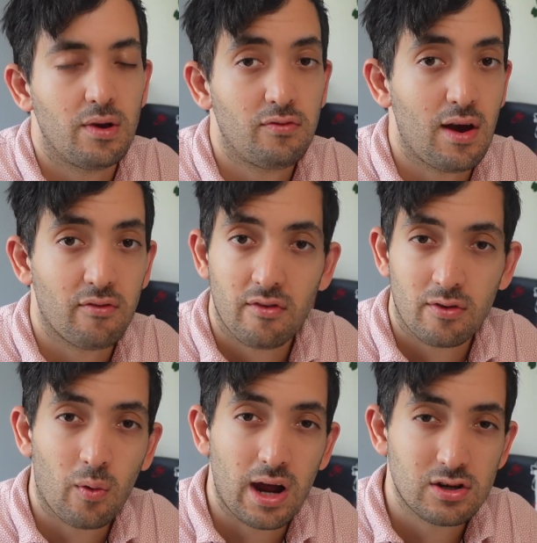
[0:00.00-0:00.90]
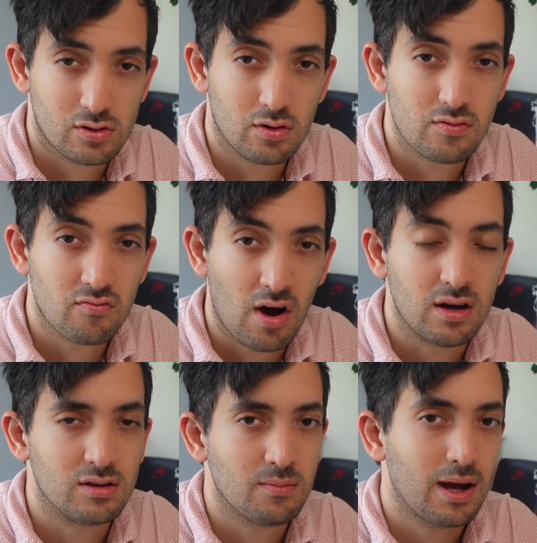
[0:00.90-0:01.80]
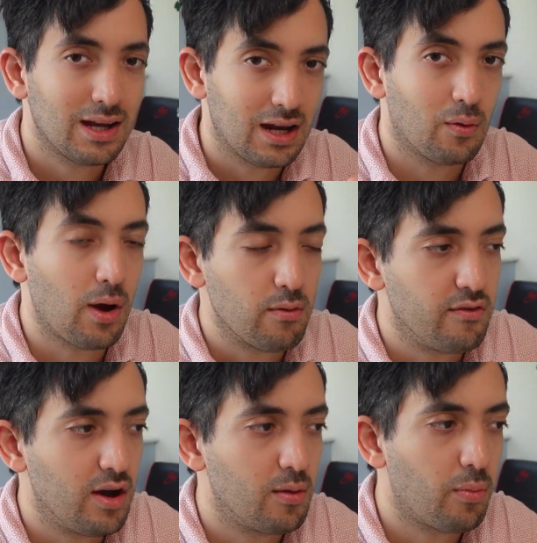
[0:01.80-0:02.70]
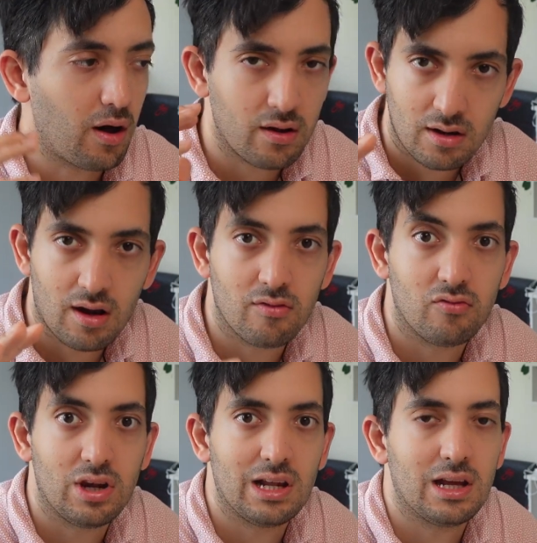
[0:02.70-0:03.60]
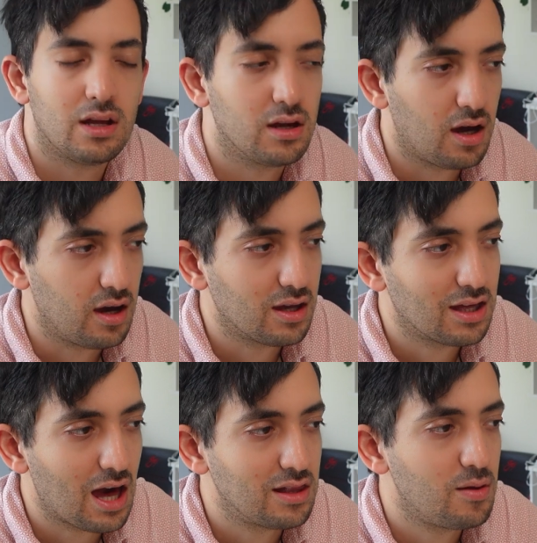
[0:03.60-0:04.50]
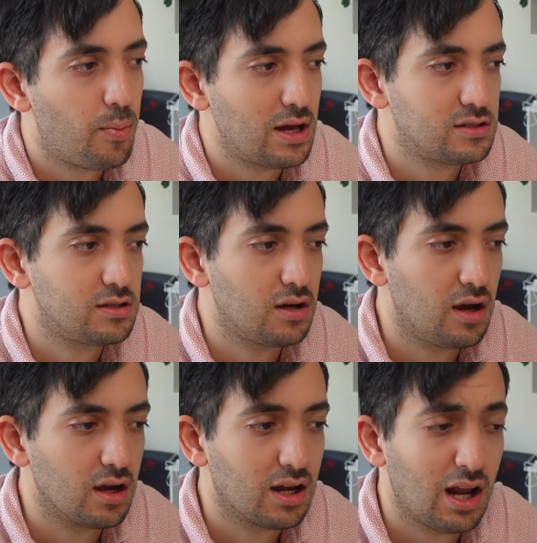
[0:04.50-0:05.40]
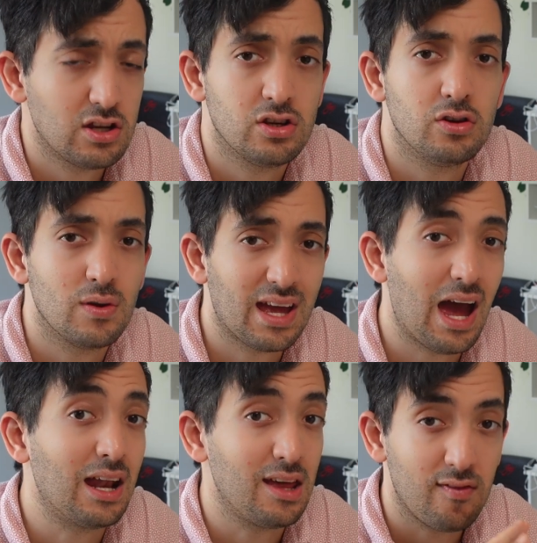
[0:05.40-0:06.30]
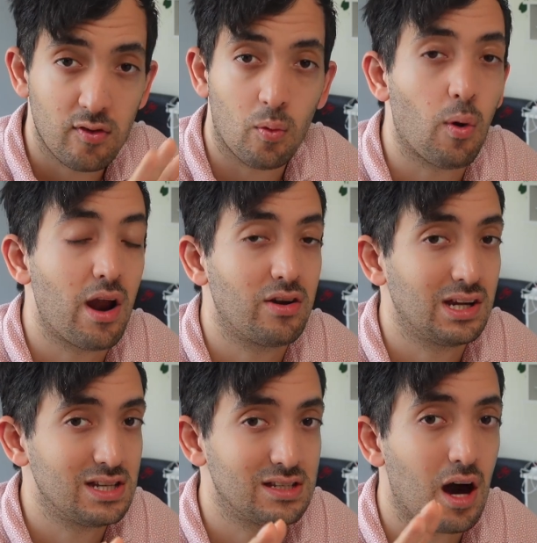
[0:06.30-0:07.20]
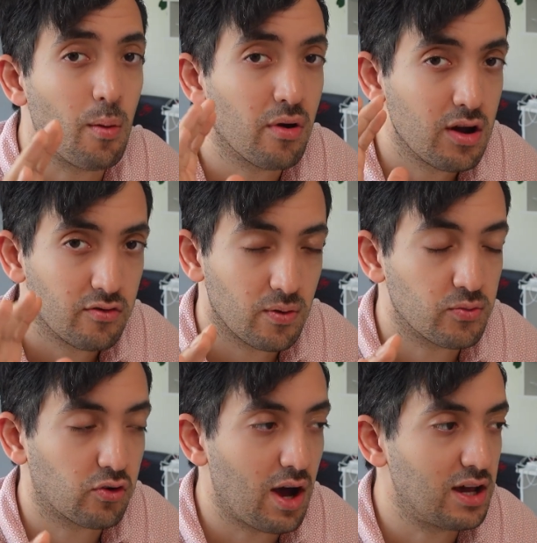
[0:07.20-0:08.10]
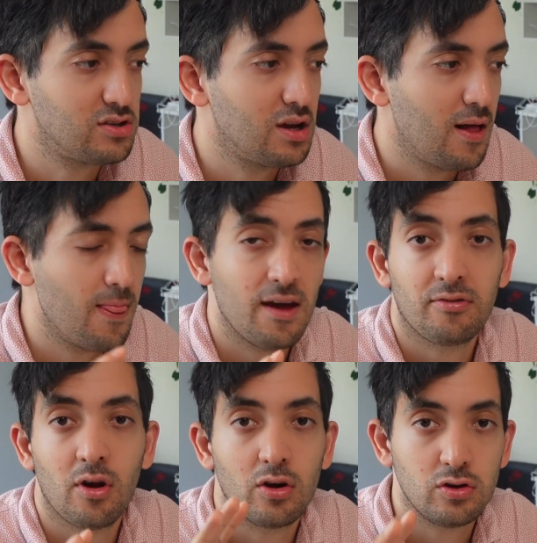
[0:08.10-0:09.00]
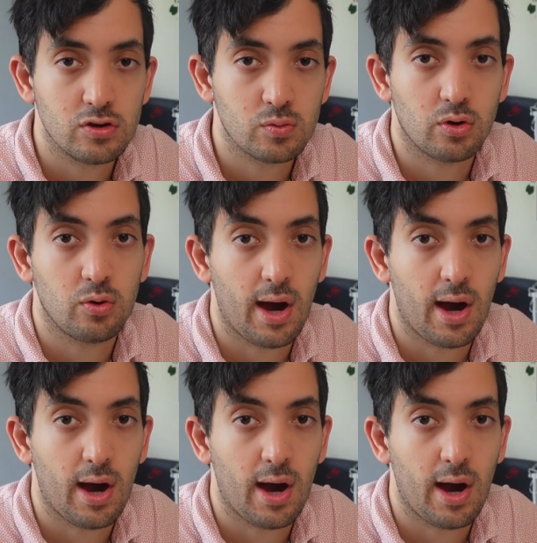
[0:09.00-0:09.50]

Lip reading: But if you have a quite short run, you might get away with it, but really get the best connection you can if you're wiring this up from scratch. If not, use what you